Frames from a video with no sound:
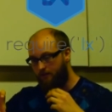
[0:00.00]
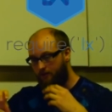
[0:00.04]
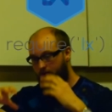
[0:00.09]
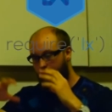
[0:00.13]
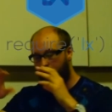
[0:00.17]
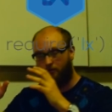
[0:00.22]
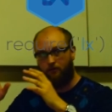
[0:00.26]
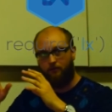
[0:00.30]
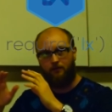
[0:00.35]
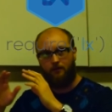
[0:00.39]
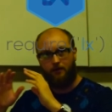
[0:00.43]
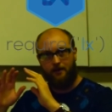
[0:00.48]

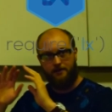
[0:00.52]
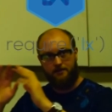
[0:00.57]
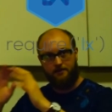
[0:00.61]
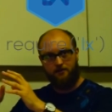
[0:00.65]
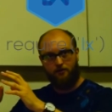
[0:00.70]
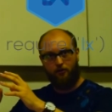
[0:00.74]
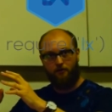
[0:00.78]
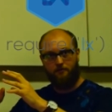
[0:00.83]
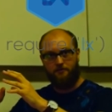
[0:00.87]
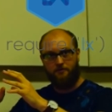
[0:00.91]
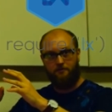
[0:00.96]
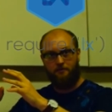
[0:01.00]
Cool, it's
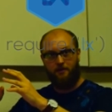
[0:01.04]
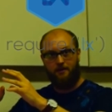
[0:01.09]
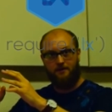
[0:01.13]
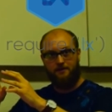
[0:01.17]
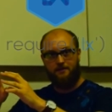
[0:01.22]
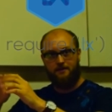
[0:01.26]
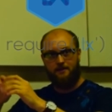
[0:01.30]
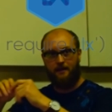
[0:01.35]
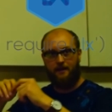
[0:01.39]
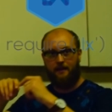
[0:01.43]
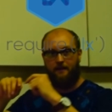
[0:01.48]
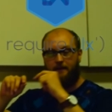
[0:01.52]

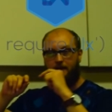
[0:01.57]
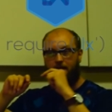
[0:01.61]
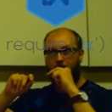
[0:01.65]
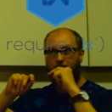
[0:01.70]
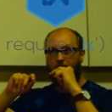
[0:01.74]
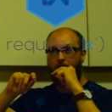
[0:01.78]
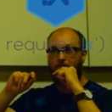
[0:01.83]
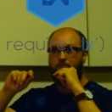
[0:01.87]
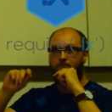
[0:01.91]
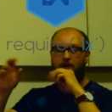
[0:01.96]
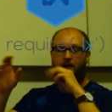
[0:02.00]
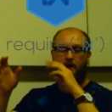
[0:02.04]
optimized, and
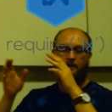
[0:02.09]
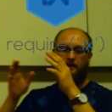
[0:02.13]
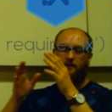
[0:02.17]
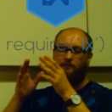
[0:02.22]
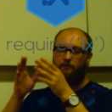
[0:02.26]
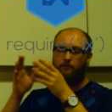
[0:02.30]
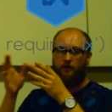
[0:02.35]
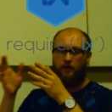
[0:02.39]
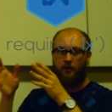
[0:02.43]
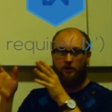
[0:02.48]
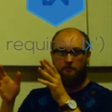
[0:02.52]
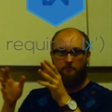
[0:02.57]
now a
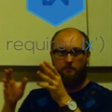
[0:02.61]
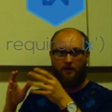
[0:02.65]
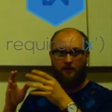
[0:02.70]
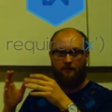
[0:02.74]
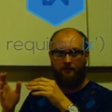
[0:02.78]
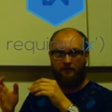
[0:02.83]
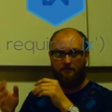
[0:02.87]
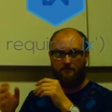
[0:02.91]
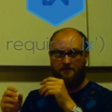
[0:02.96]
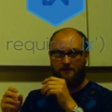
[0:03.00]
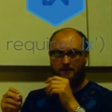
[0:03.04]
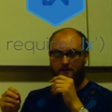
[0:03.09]
different code
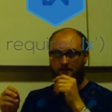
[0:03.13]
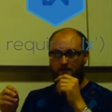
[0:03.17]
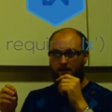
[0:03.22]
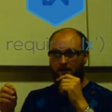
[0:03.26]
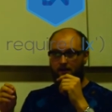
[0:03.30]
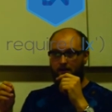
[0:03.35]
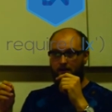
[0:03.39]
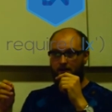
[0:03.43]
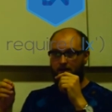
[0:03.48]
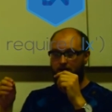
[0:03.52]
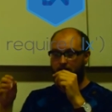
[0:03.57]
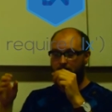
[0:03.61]
path
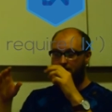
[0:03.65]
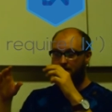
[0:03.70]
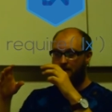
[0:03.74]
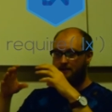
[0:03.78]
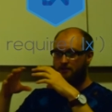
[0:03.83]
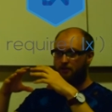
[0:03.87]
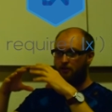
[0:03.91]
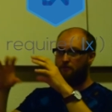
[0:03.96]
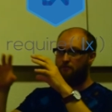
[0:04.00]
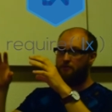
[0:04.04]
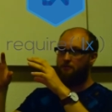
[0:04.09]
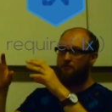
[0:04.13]

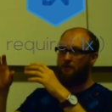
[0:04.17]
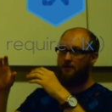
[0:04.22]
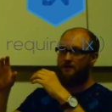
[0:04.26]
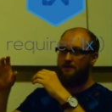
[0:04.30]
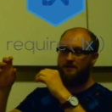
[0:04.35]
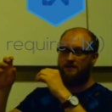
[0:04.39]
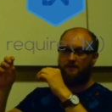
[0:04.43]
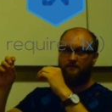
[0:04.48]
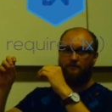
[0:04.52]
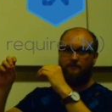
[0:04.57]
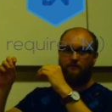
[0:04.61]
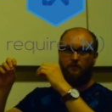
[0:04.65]
is
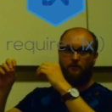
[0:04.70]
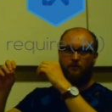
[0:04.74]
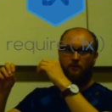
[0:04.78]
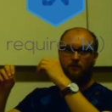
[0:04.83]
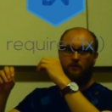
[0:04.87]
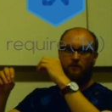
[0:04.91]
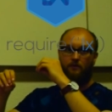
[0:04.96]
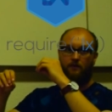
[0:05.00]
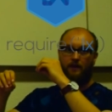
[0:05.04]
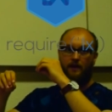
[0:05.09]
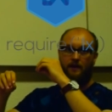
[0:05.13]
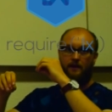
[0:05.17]
optimized it
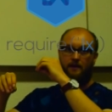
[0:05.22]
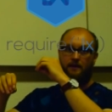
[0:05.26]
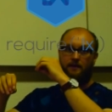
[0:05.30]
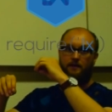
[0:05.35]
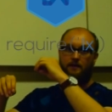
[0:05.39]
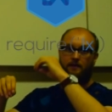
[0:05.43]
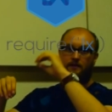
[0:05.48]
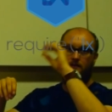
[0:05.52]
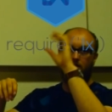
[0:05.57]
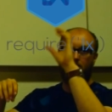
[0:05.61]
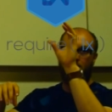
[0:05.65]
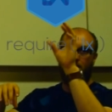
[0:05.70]
for a
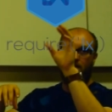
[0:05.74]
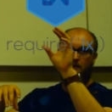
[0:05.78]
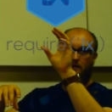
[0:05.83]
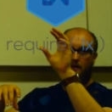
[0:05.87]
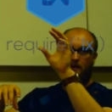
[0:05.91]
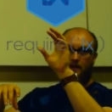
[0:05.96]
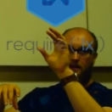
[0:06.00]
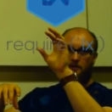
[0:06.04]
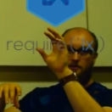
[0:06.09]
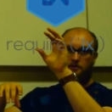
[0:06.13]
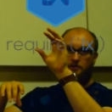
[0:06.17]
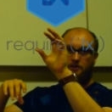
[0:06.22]

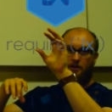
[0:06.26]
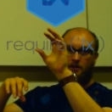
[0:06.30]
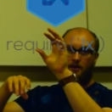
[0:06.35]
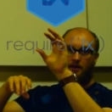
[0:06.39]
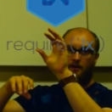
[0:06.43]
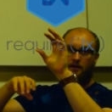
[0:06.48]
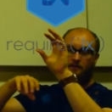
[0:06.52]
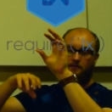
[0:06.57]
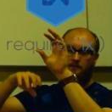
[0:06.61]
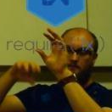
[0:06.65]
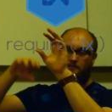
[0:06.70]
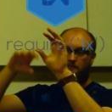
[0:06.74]

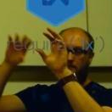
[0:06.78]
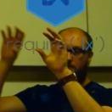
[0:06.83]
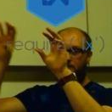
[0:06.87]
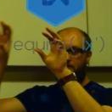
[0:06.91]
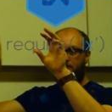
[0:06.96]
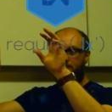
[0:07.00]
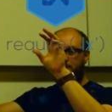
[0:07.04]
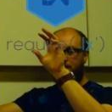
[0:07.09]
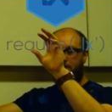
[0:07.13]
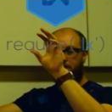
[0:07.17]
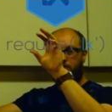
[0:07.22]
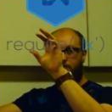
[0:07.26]
integer
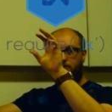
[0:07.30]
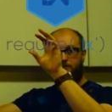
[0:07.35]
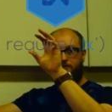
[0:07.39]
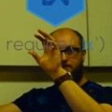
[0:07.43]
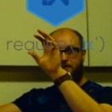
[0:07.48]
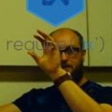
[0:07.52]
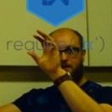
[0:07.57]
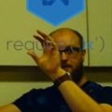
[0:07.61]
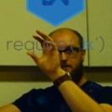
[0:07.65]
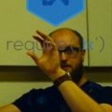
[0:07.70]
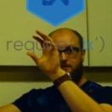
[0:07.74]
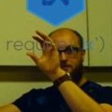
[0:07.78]
equals
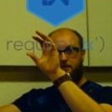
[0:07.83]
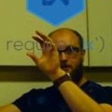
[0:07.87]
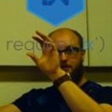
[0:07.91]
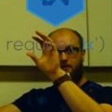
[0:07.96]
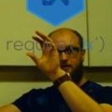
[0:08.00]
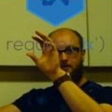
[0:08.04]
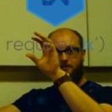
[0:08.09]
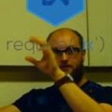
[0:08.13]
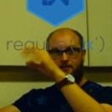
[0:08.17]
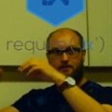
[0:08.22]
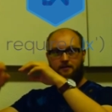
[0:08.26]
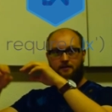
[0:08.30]
an integer.
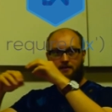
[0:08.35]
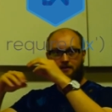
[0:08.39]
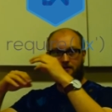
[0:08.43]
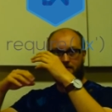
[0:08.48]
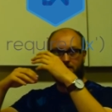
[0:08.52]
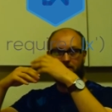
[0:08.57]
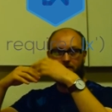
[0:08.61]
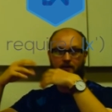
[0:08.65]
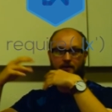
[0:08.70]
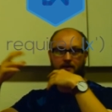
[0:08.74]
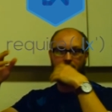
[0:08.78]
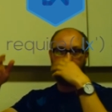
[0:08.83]

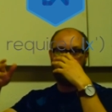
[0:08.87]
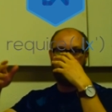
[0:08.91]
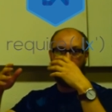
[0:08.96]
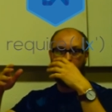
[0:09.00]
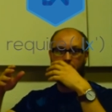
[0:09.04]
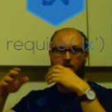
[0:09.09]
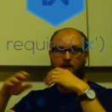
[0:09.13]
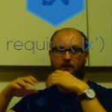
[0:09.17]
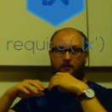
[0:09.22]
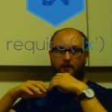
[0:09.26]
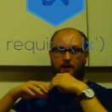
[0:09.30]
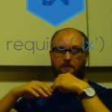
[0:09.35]
So it can
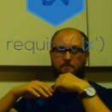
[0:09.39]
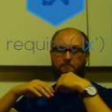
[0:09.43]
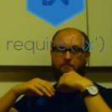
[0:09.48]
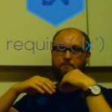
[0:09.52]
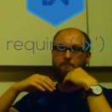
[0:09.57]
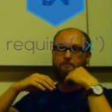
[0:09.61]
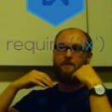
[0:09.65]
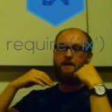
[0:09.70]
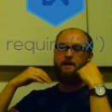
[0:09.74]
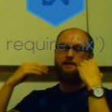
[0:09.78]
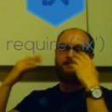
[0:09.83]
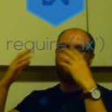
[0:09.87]
say, it
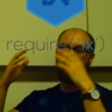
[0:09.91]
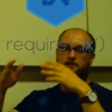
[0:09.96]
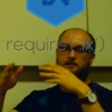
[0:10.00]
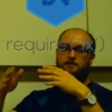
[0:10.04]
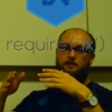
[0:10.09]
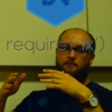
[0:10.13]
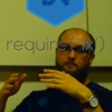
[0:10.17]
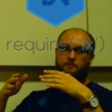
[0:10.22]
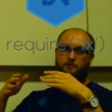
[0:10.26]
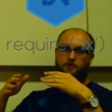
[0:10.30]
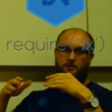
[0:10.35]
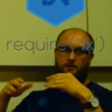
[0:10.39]
makes an
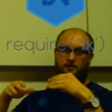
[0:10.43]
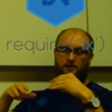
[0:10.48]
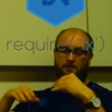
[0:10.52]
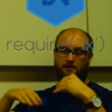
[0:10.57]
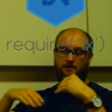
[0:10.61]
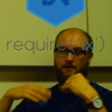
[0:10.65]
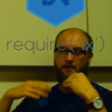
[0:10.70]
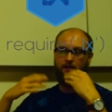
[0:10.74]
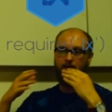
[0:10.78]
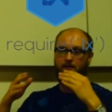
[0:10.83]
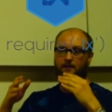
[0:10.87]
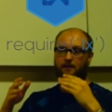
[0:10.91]
assumption to
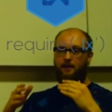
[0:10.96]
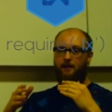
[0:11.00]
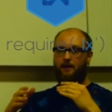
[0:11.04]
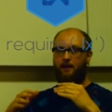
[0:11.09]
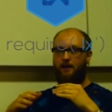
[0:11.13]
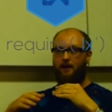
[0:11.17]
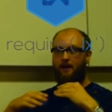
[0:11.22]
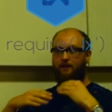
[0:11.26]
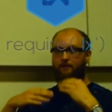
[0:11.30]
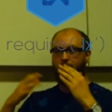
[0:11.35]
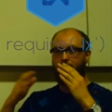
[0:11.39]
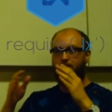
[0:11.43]
say that
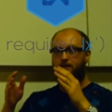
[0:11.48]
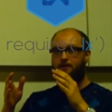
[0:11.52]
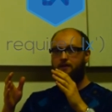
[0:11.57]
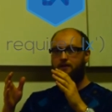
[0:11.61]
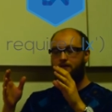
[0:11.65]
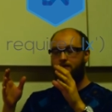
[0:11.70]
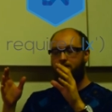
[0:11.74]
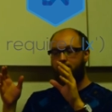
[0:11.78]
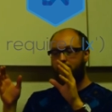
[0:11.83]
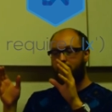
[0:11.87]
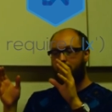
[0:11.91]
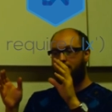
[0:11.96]

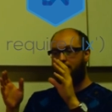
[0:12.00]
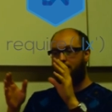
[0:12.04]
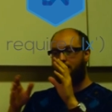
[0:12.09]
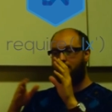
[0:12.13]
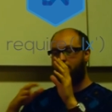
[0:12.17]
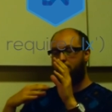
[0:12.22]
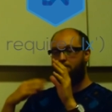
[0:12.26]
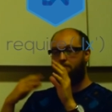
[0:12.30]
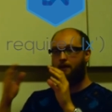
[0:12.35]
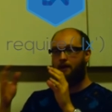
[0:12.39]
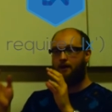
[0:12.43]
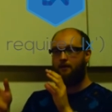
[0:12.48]
every
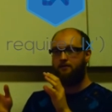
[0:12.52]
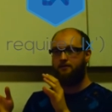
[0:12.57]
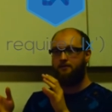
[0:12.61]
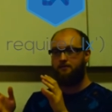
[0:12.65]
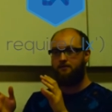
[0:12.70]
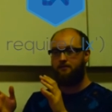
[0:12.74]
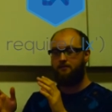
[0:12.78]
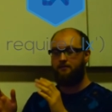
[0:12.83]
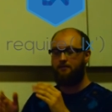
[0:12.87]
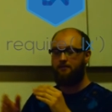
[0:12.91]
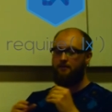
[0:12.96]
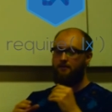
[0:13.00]

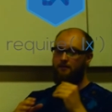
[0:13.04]
comparison